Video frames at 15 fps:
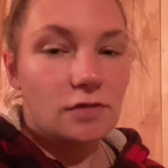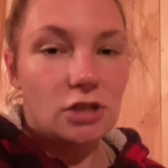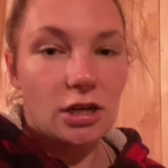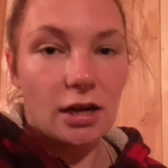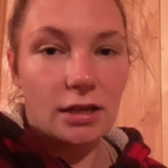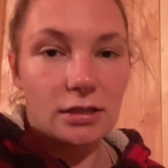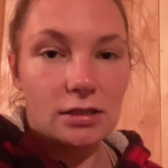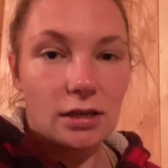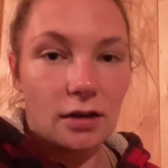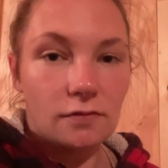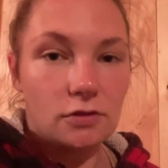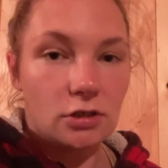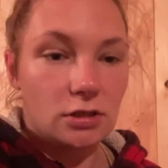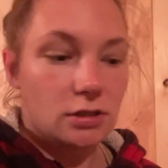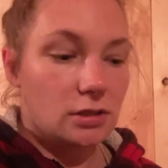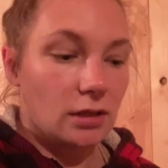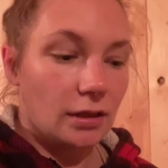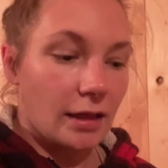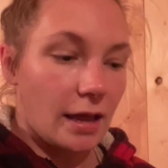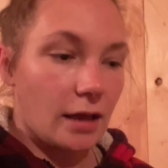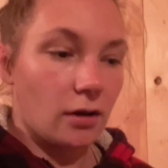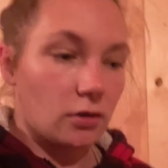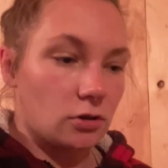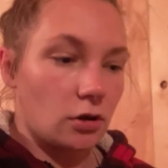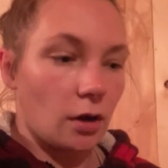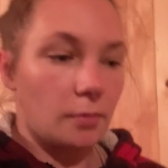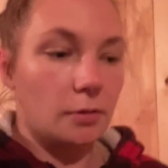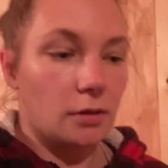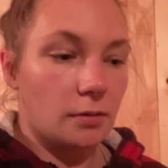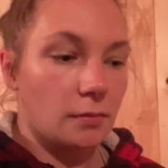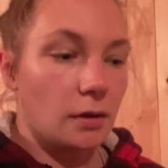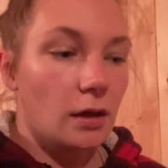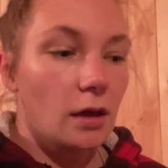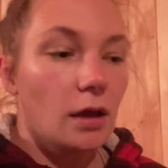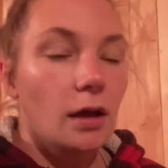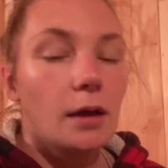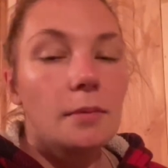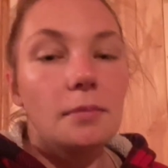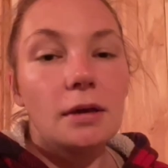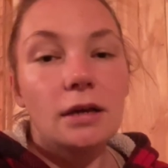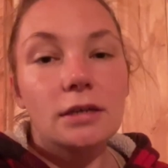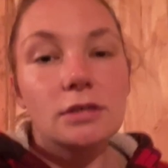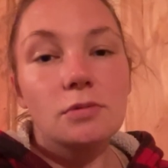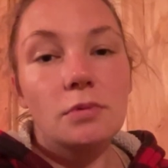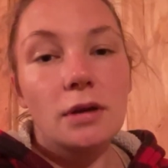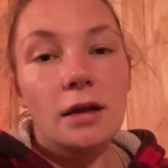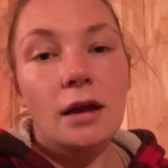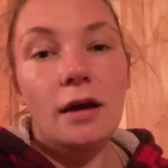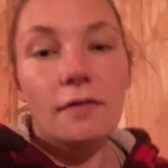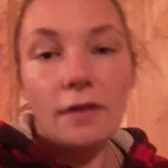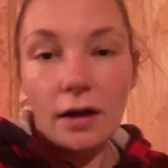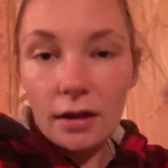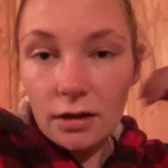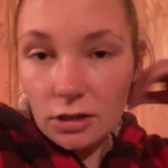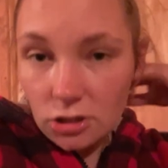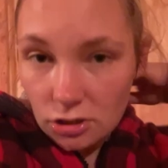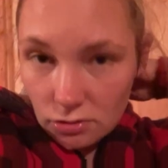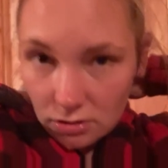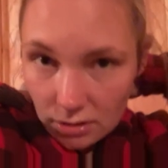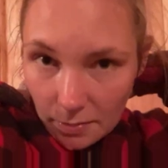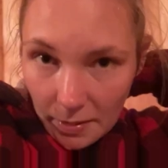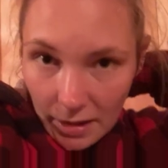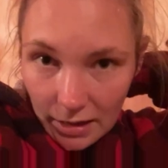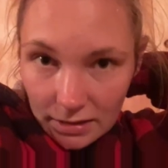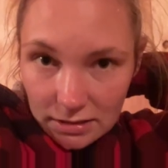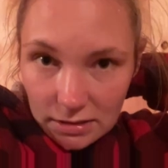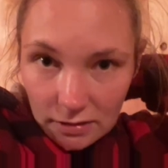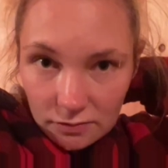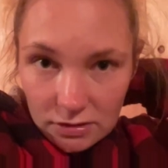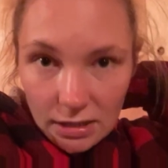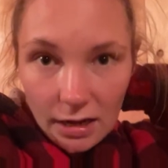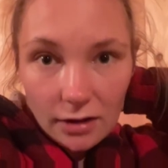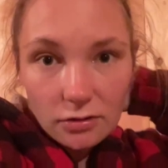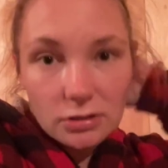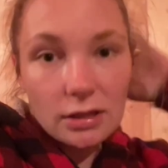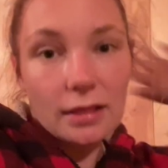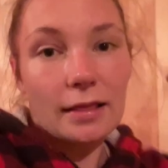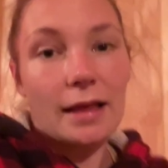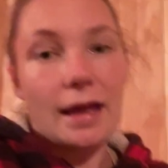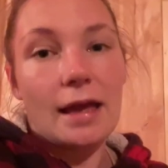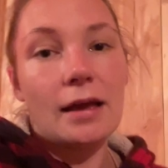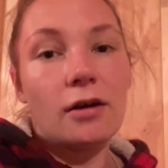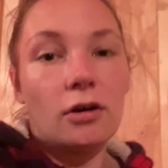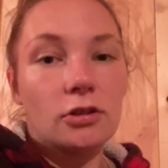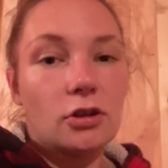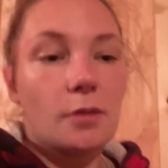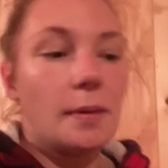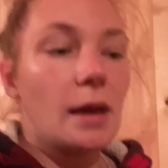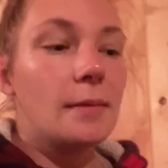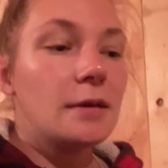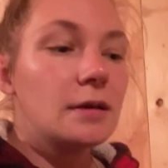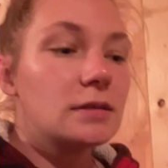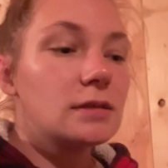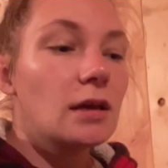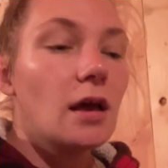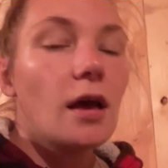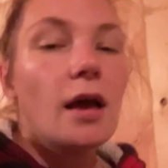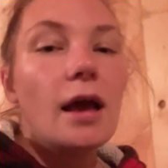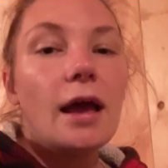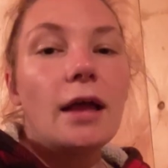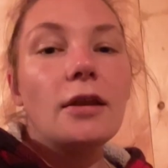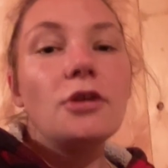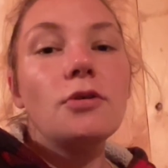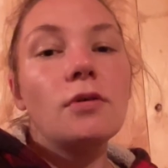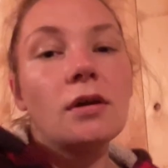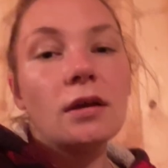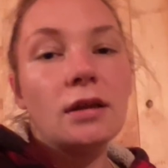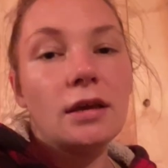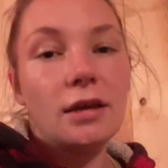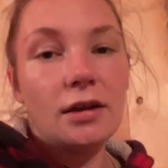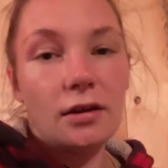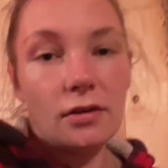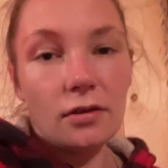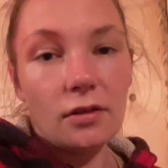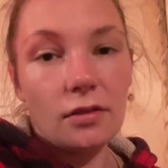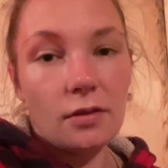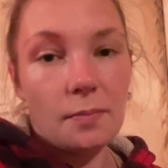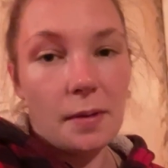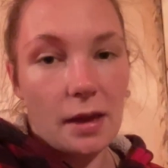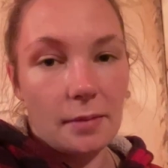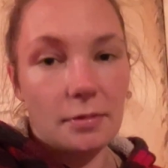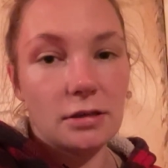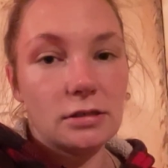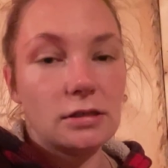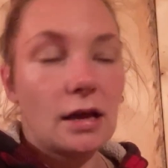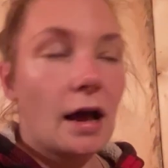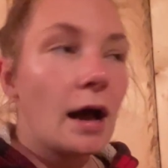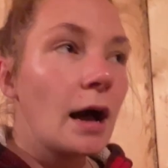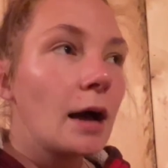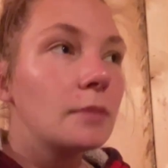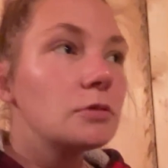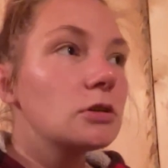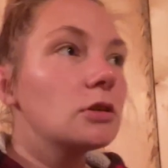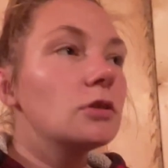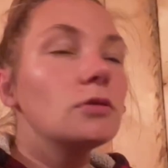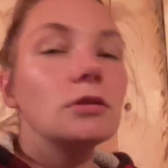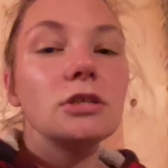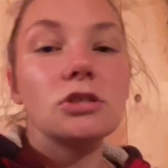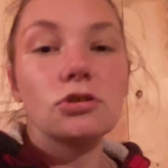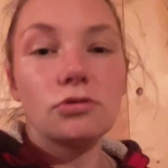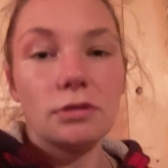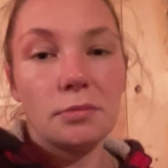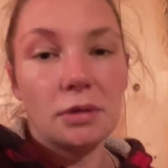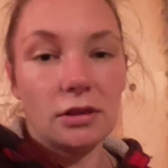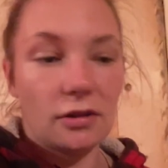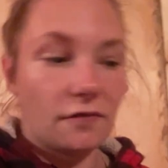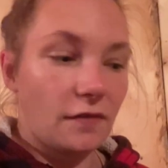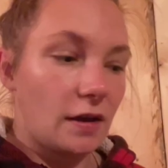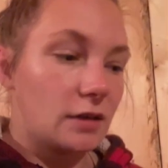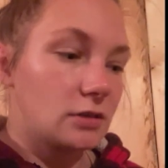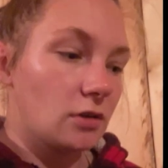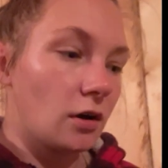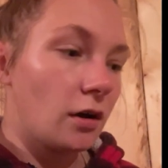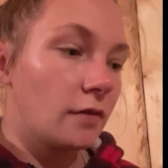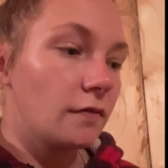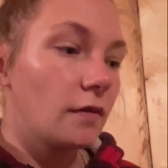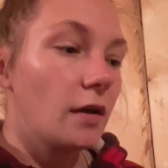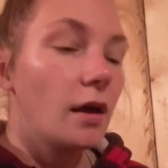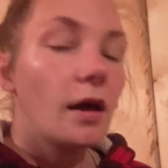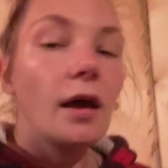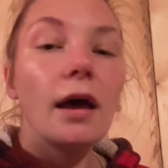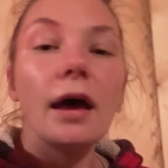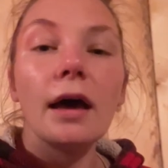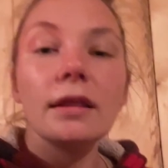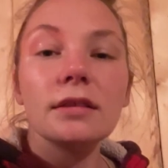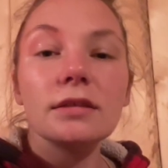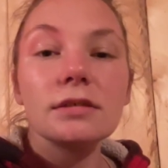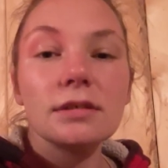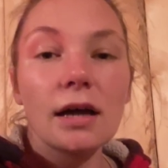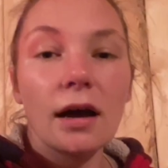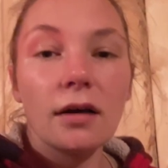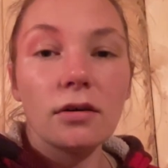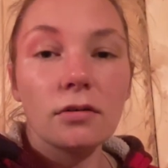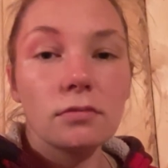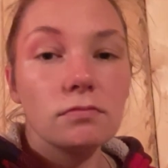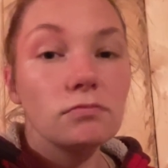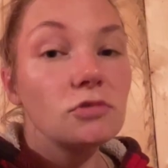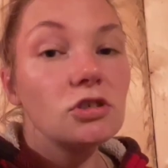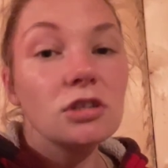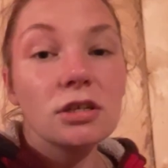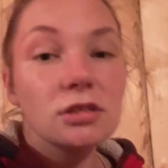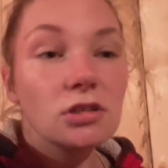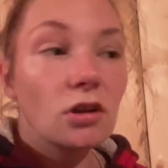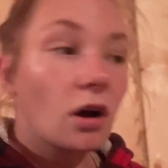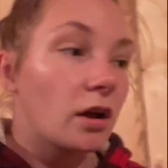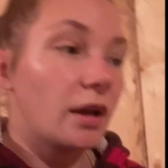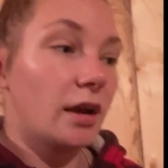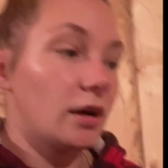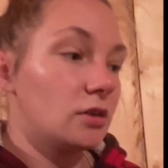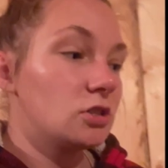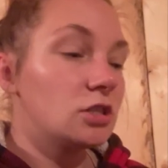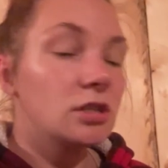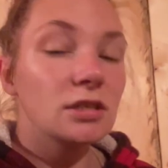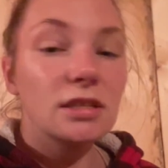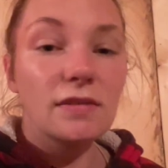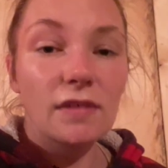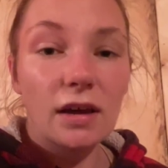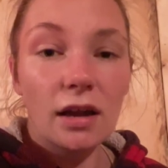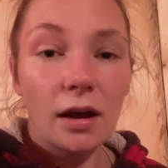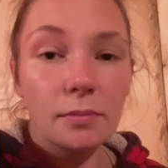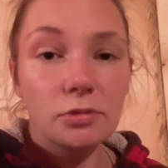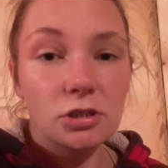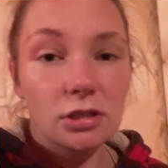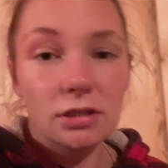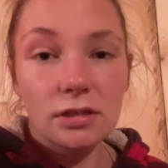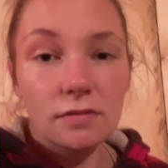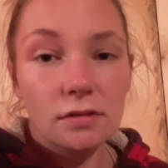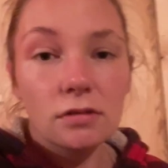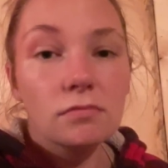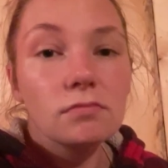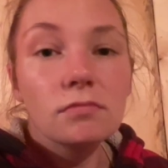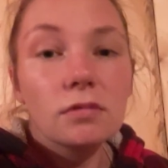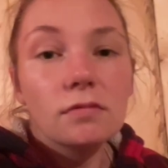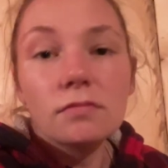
chance of just laying on top of them. Because we have had issues in the past of sows laying on their babies, and you can hear the babies absolutely screaming their face off. And the sow does not care. She doesn't even get up, she doesn't even